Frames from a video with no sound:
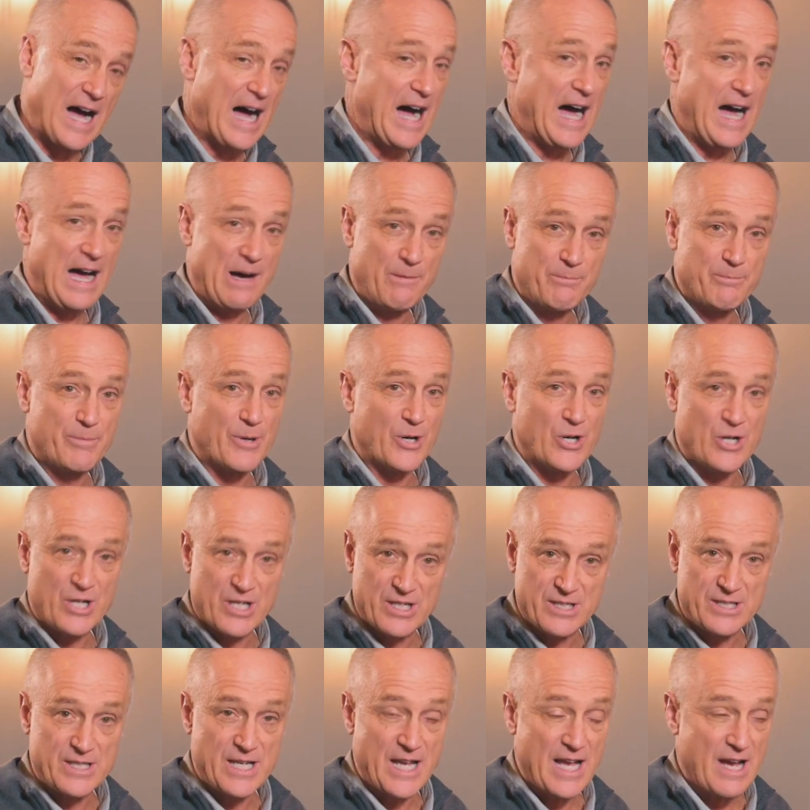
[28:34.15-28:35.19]
I'll burn
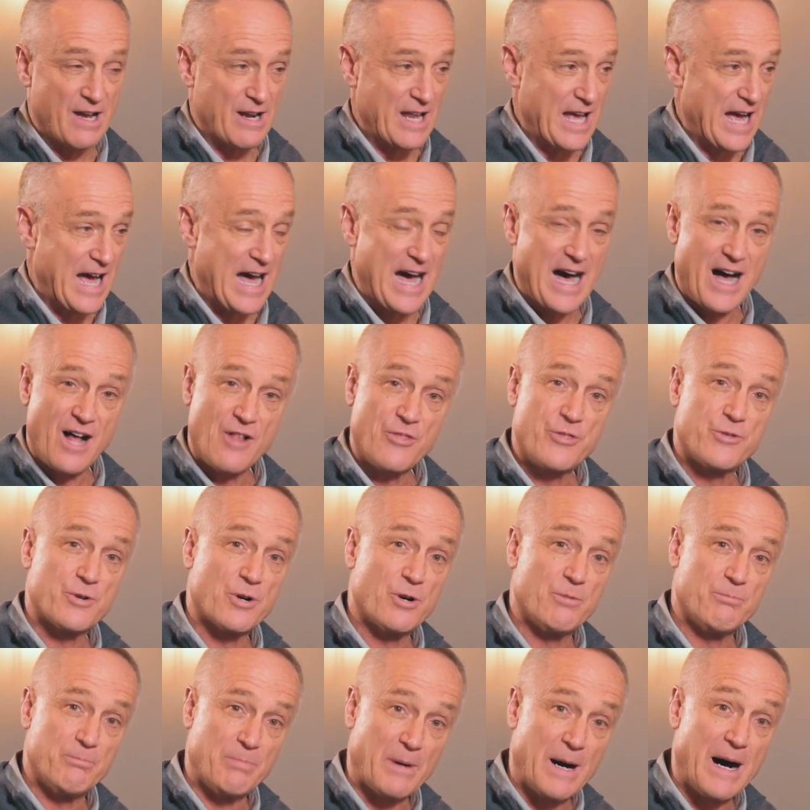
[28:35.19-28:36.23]
it down, I'll
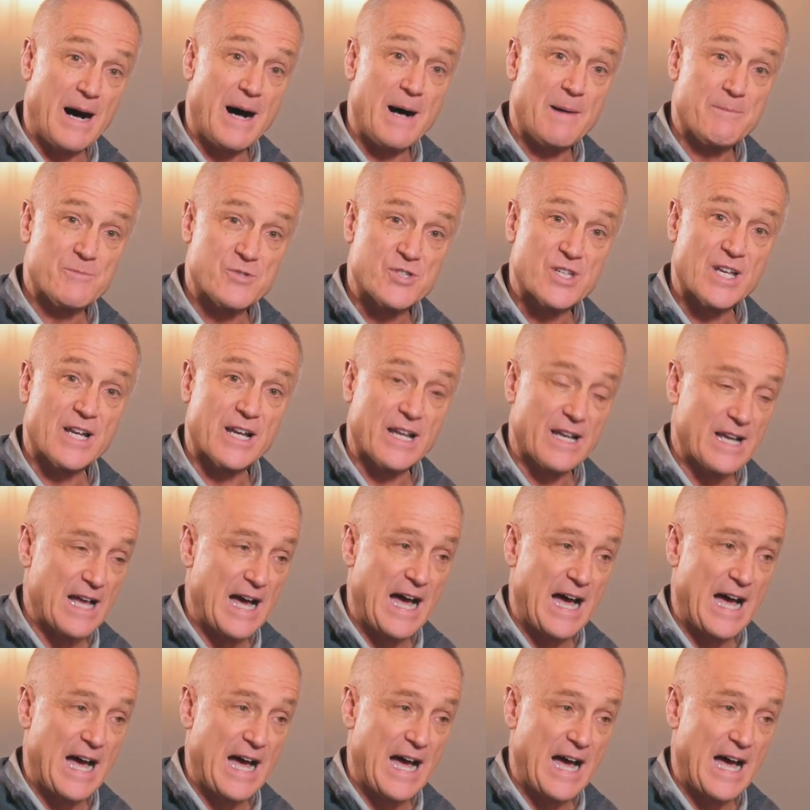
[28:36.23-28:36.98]
throw bombs in it,